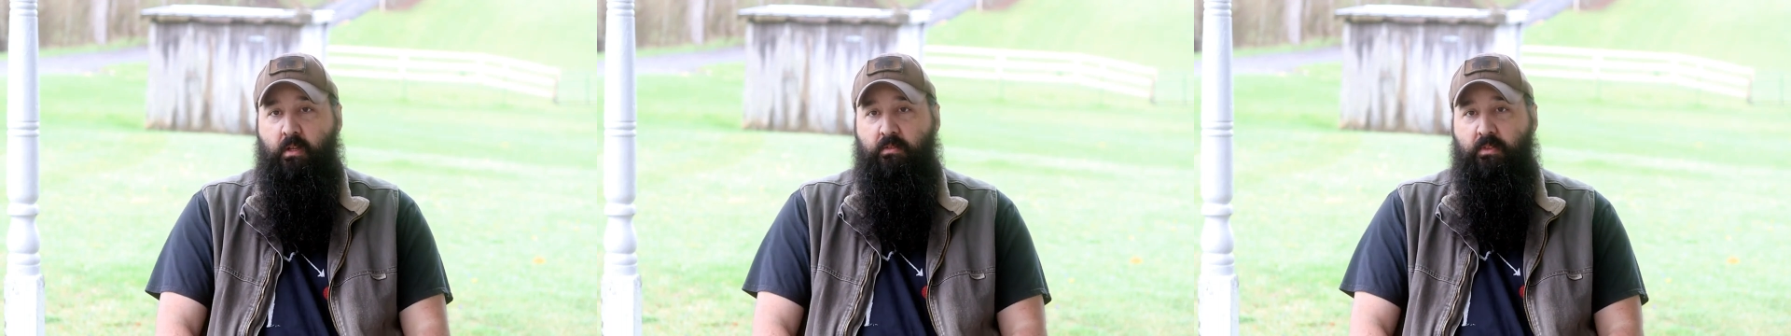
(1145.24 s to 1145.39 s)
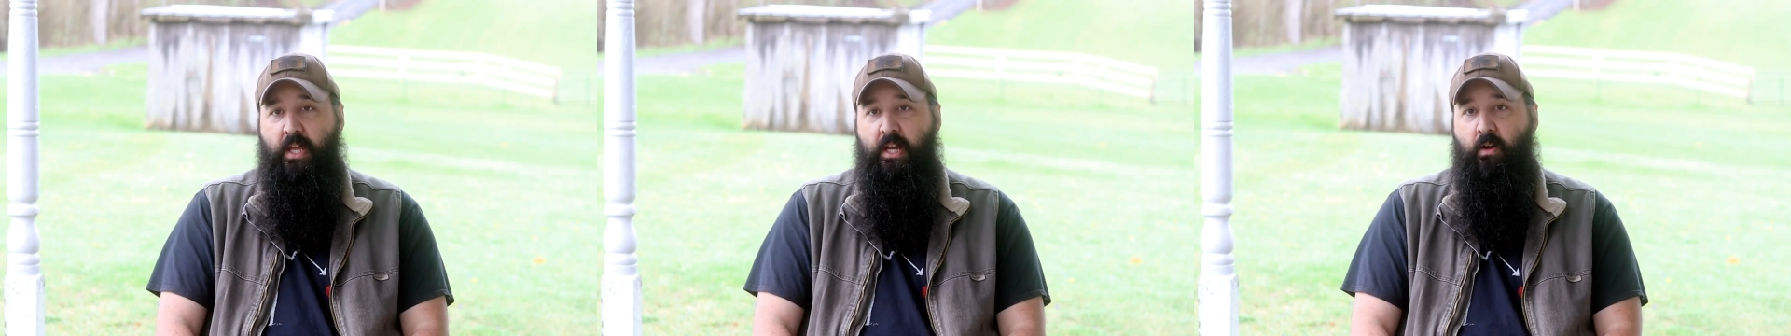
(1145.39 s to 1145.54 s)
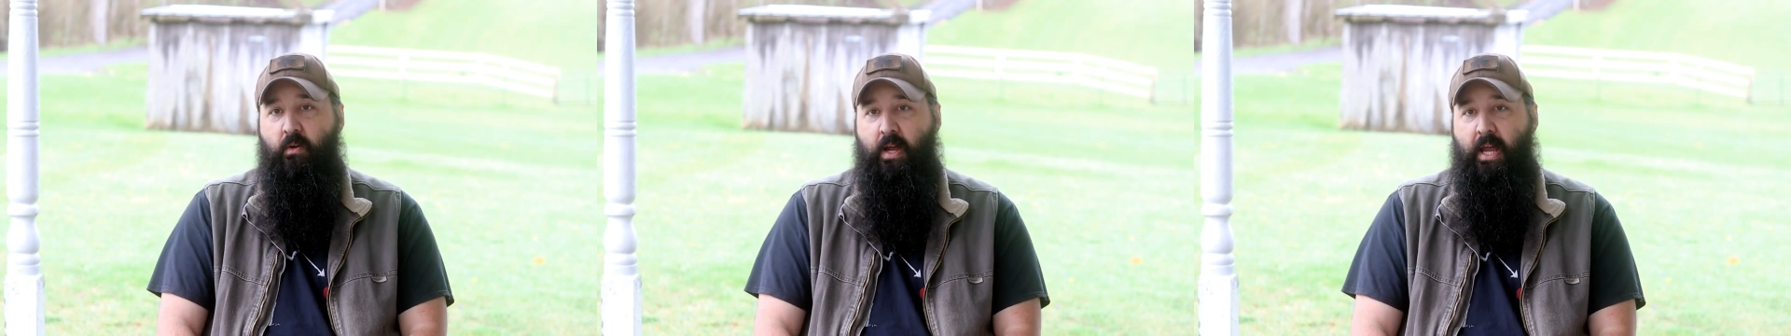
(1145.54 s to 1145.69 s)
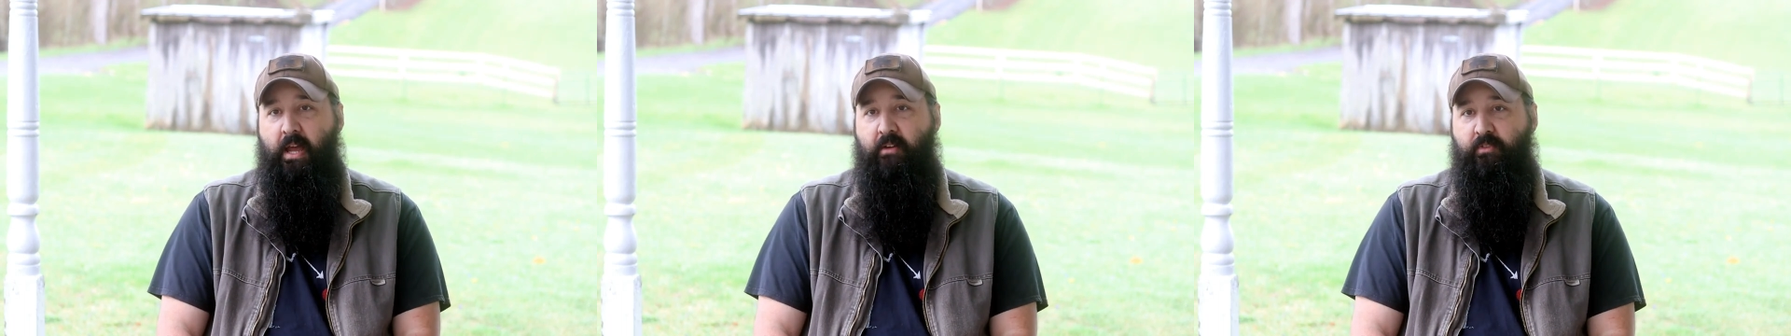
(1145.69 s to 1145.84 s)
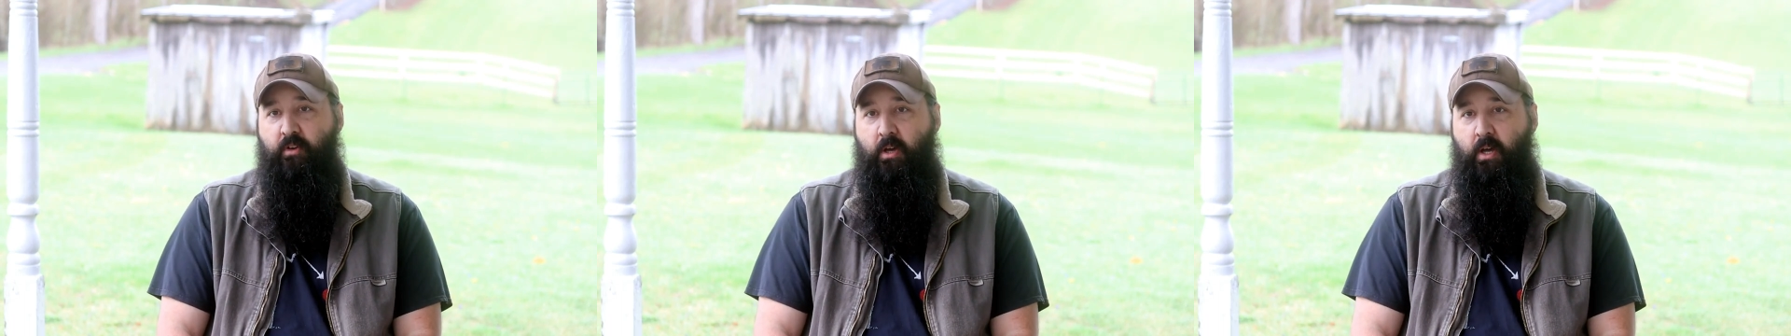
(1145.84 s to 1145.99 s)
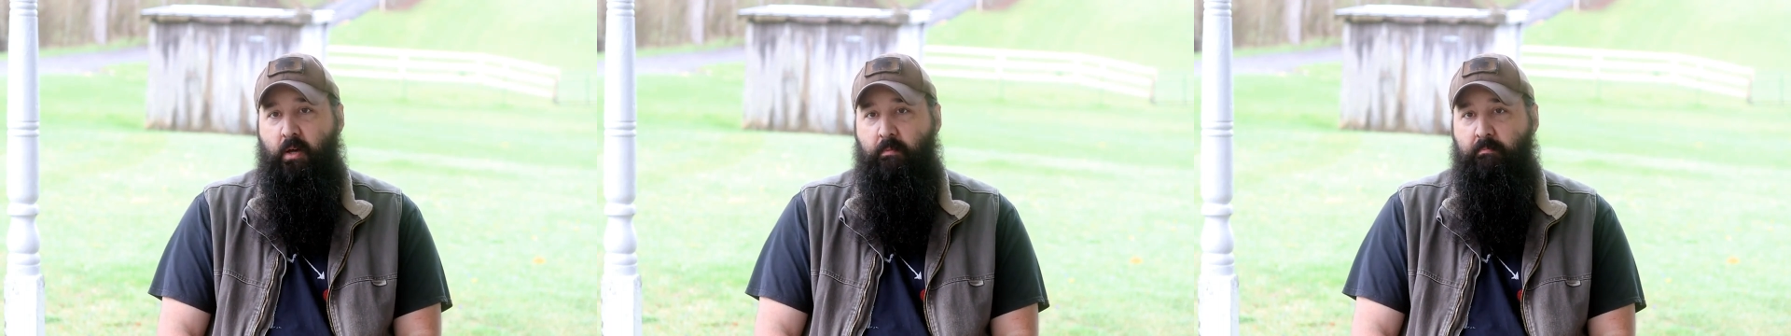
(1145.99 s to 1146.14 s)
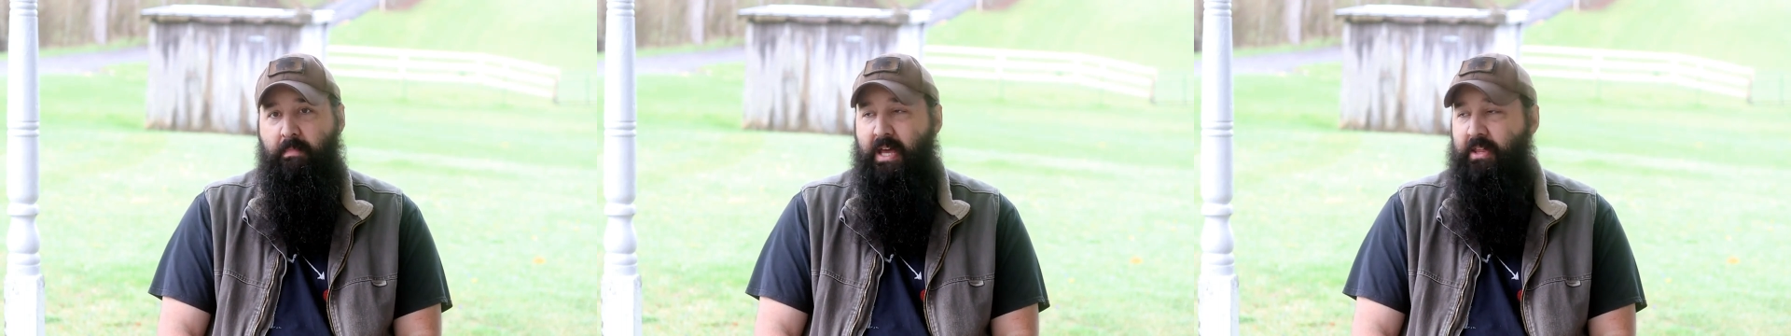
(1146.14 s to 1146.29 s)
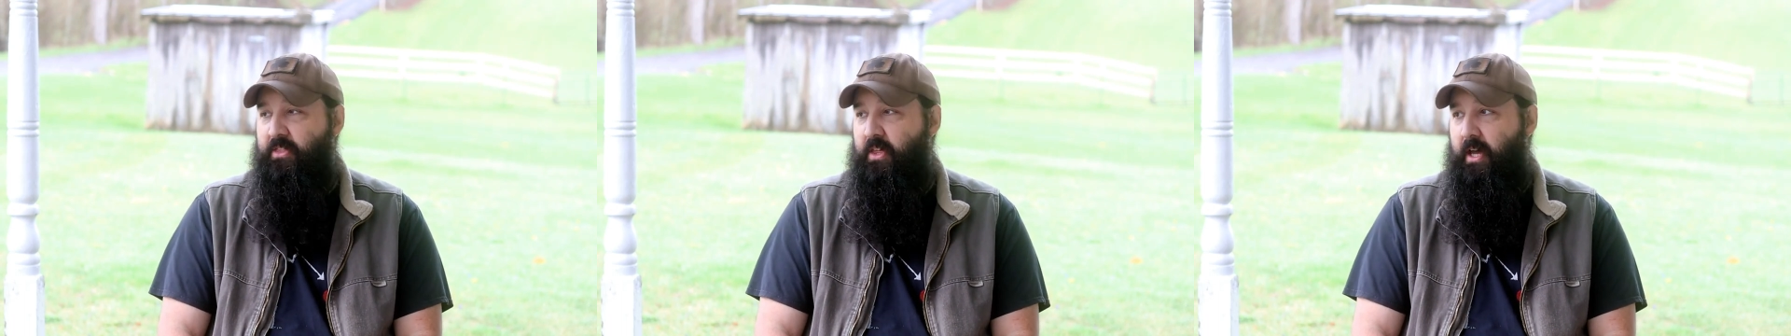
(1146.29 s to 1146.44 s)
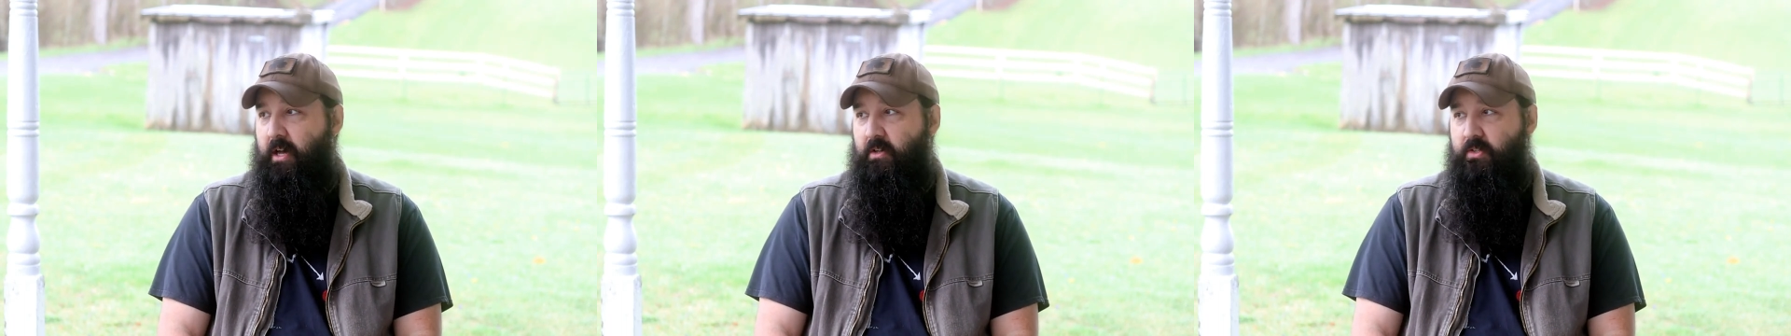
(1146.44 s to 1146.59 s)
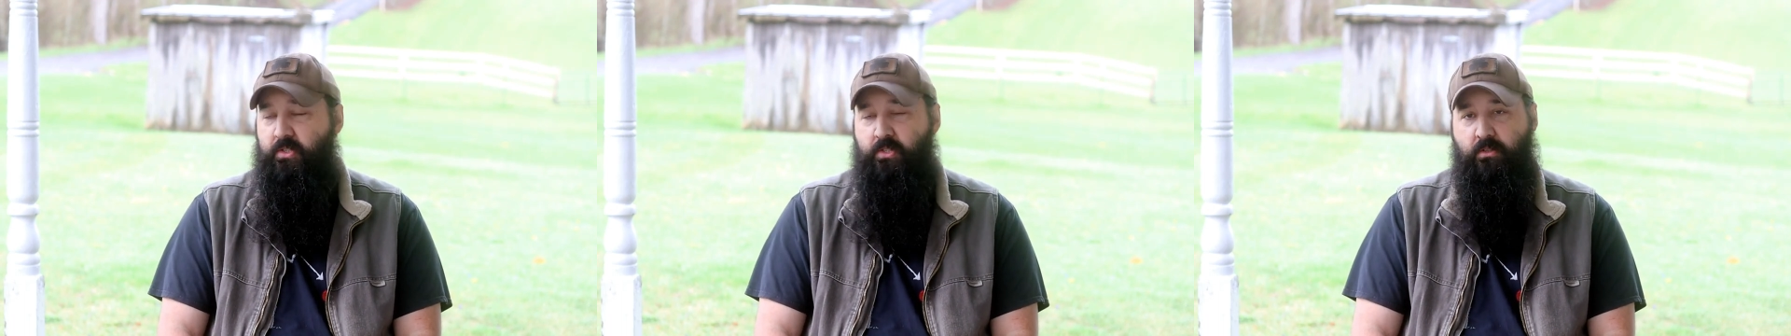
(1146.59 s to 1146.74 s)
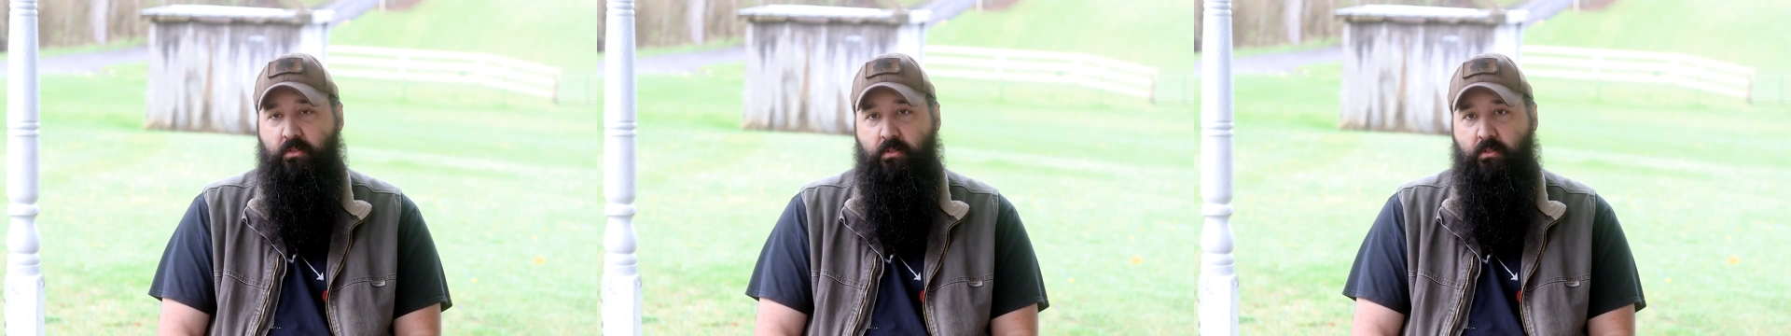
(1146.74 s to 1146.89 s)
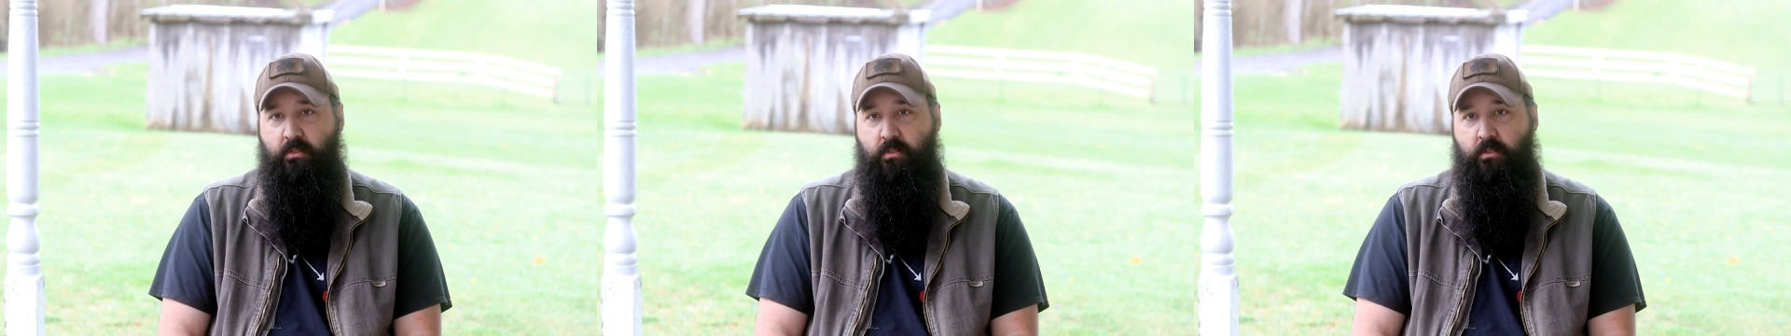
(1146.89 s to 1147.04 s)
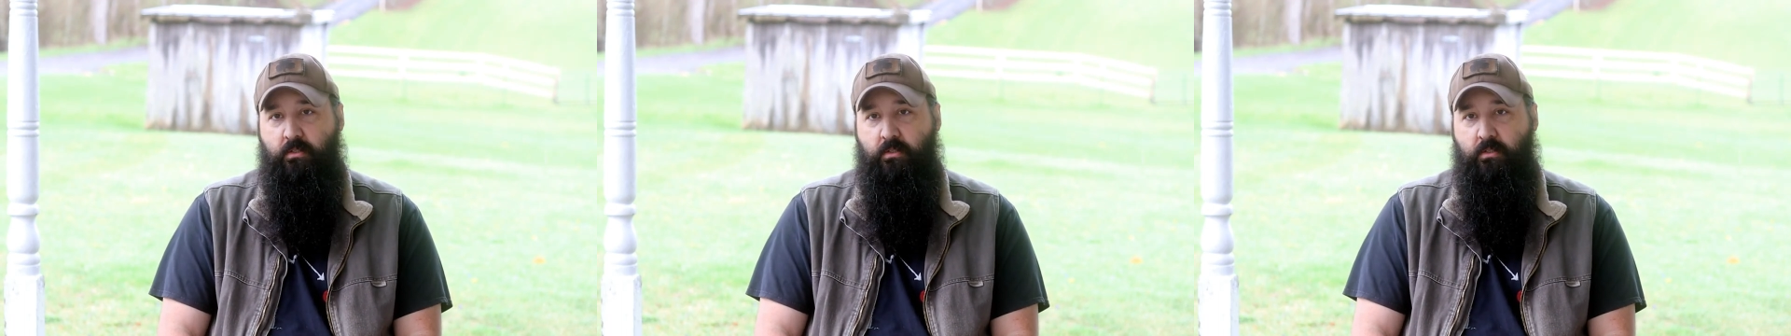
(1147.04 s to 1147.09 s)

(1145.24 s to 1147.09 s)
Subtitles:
They don't have a meth house.